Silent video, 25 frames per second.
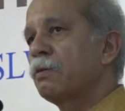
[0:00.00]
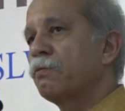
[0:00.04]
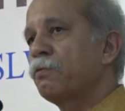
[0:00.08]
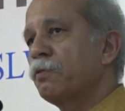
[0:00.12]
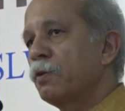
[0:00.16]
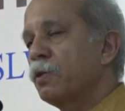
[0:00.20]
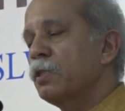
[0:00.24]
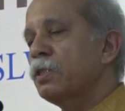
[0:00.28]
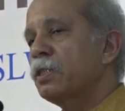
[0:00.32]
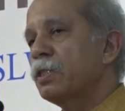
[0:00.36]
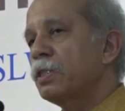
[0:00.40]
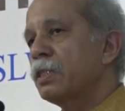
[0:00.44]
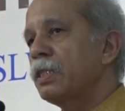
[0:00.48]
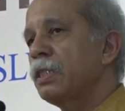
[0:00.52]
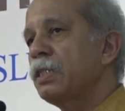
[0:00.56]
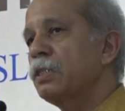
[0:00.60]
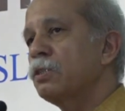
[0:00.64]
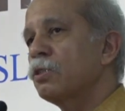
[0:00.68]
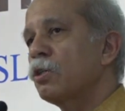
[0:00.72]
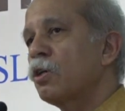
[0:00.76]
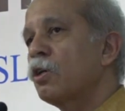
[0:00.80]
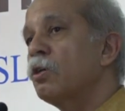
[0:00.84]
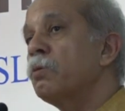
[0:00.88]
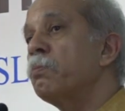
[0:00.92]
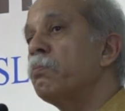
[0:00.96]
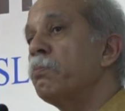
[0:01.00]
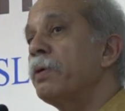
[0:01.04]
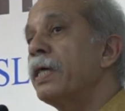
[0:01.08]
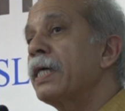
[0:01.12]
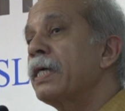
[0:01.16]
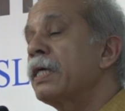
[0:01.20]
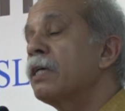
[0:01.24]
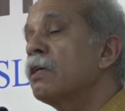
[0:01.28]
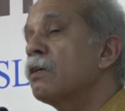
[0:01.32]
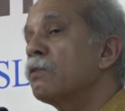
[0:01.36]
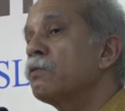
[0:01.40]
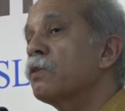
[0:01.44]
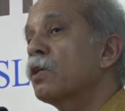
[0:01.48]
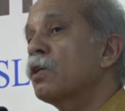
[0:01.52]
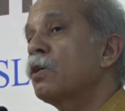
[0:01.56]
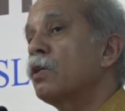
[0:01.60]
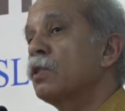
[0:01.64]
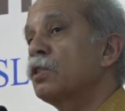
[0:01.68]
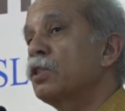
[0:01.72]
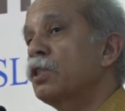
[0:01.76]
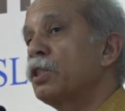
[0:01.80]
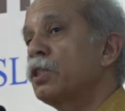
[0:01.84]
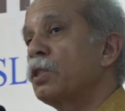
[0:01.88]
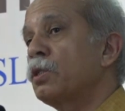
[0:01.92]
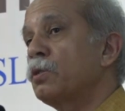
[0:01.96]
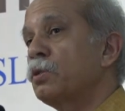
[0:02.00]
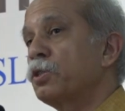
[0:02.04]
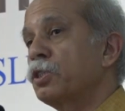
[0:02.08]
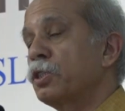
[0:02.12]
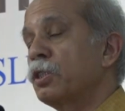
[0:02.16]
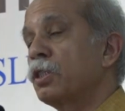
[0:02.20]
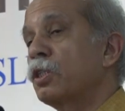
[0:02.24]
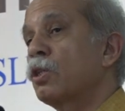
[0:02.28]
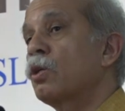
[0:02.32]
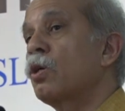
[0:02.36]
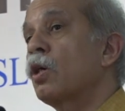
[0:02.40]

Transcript: First is on Making of the Constitution,